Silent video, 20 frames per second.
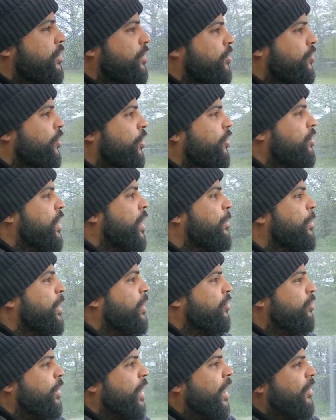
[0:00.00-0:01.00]
so that
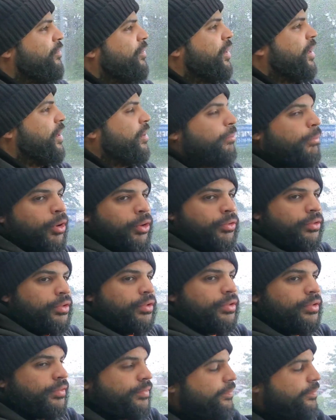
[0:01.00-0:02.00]
means we have to get a motor.